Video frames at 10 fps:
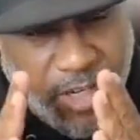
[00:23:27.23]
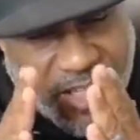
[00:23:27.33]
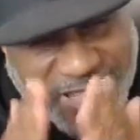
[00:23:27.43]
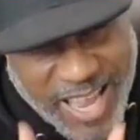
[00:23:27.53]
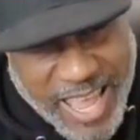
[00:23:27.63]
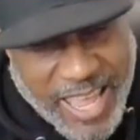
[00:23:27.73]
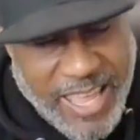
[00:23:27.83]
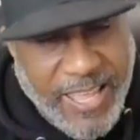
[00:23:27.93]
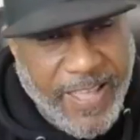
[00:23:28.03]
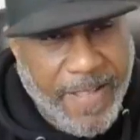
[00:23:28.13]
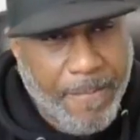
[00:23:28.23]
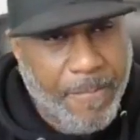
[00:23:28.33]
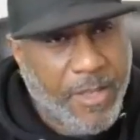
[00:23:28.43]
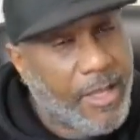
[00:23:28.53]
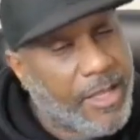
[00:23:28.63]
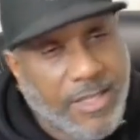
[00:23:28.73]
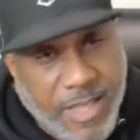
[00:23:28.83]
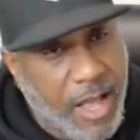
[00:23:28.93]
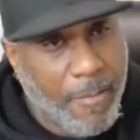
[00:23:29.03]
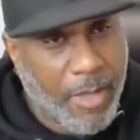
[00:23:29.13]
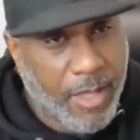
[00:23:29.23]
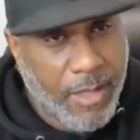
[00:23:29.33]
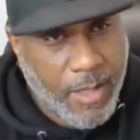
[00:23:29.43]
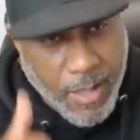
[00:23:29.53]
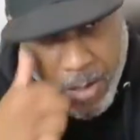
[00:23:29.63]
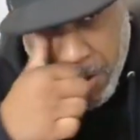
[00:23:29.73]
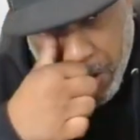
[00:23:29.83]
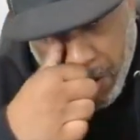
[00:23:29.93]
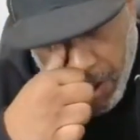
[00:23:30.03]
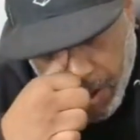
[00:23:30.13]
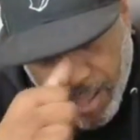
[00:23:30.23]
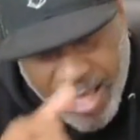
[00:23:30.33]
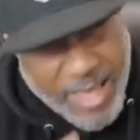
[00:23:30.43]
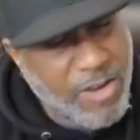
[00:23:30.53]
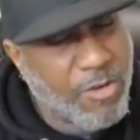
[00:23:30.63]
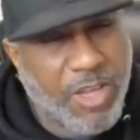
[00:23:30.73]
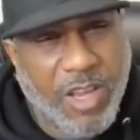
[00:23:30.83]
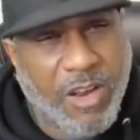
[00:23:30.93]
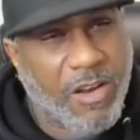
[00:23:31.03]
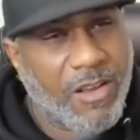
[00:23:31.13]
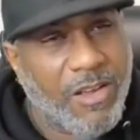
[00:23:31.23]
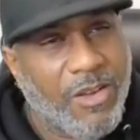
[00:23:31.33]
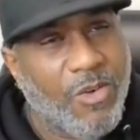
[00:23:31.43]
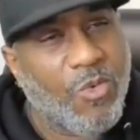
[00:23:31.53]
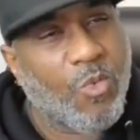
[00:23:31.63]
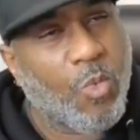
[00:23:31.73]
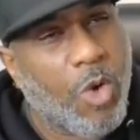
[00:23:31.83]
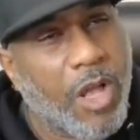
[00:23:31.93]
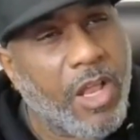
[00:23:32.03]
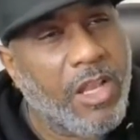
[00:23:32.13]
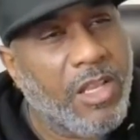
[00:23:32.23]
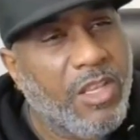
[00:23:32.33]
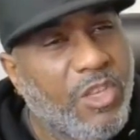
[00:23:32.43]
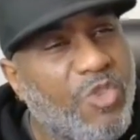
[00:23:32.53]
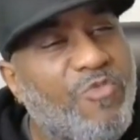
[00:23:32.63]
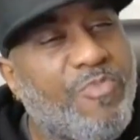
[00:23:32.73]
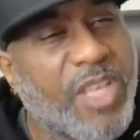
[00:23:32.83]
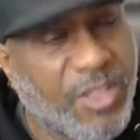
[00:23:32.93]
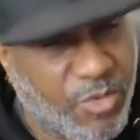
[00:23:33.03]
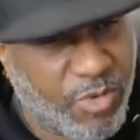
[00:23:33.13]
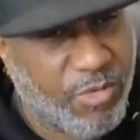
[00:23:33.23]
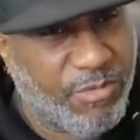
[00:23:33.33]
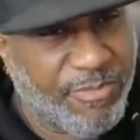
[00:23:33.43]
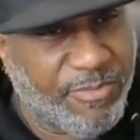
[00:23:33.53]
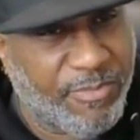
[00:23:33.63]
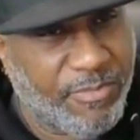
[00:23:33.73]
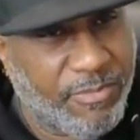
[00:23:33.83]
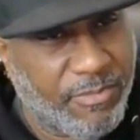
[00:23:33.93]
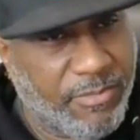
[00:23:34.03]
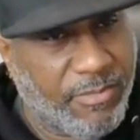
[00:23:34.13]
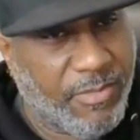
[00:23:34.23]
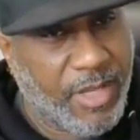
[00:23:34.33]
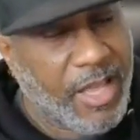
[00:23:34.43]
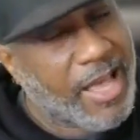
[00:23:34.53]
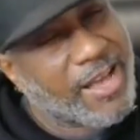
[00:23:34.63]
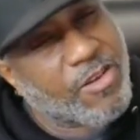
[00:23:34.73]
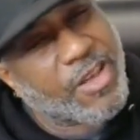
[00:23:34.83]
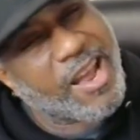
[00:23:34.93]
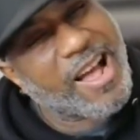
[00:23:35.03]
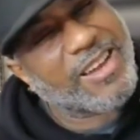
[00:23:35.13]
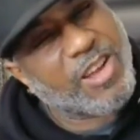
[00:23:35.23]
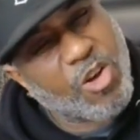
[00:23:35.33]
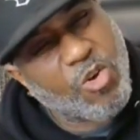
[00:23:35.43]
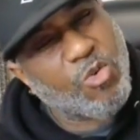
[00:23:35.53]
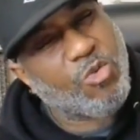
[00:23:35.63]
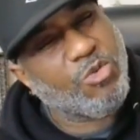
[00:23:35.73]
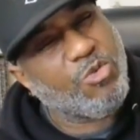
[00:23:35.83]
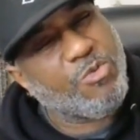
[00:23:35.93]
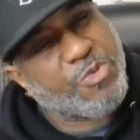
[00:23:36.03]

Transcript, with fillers: day is coming. I don't care what you've been through. I don't care how long you